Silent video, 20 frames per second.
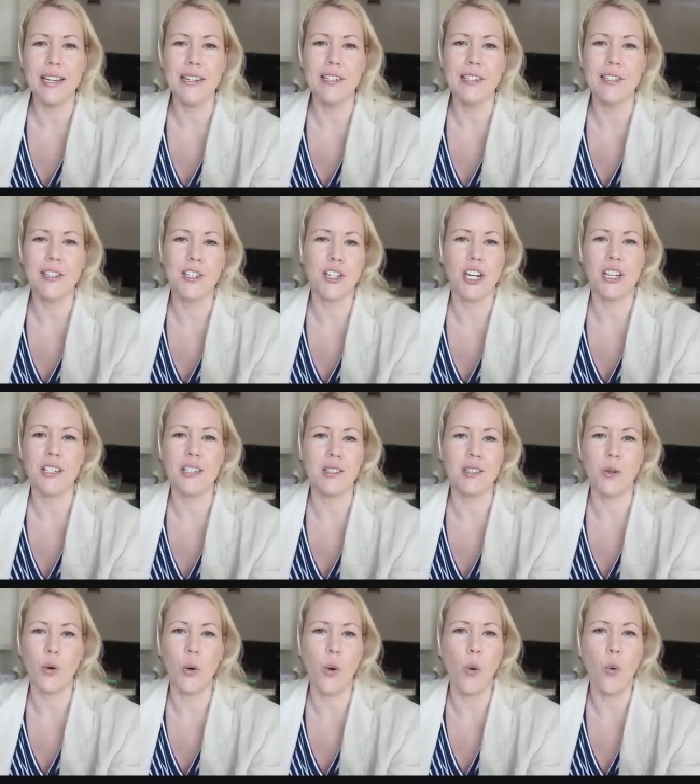and it's
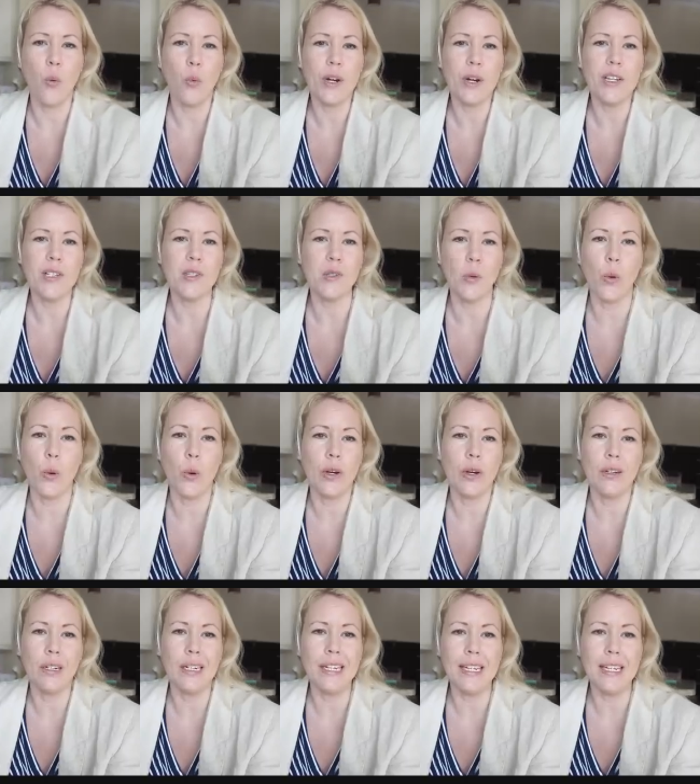just always
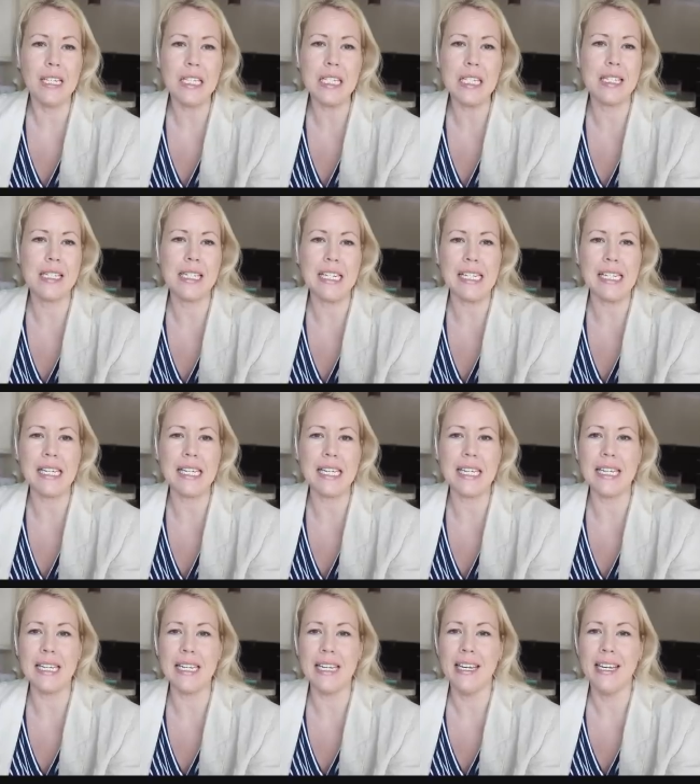oily,
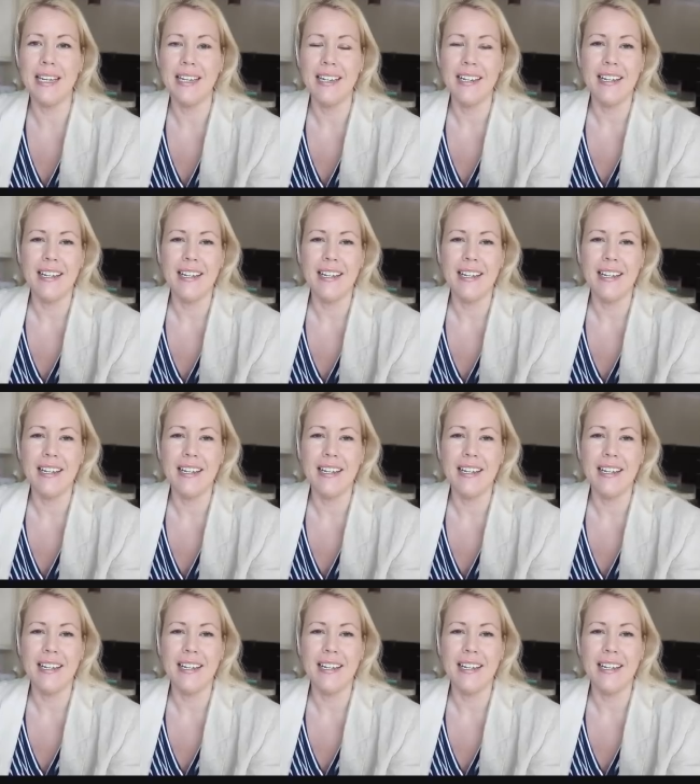sticky